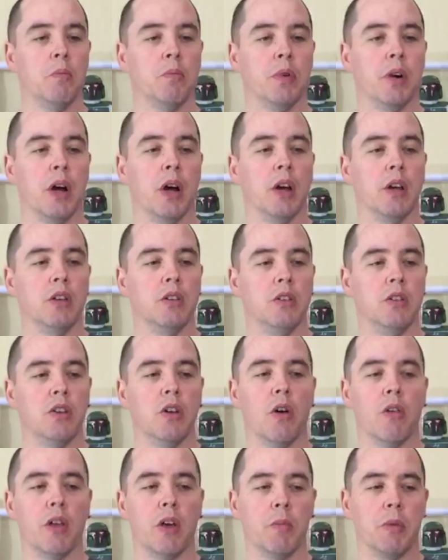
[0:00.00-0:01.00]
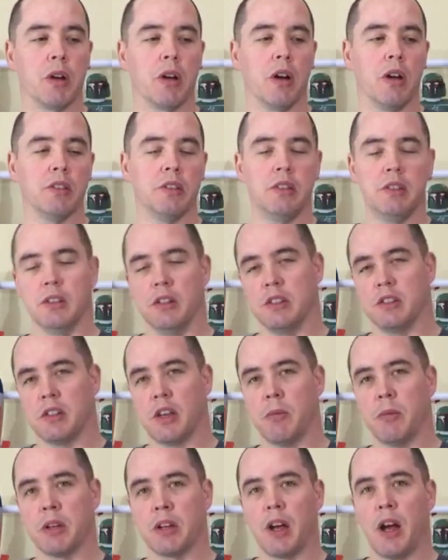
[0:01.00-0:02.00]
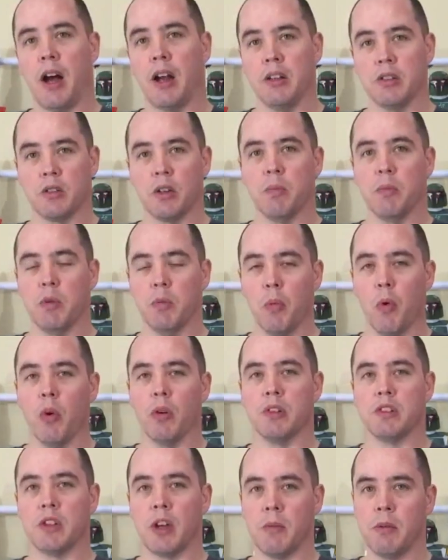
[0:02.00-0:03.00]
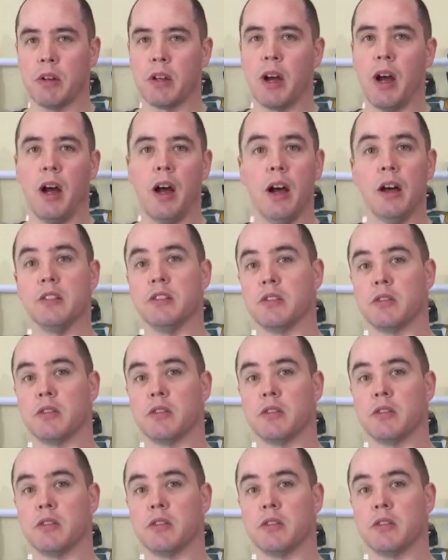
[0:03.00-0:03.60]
But you know that because he's a Decepticon, there's going to be more Decepticons.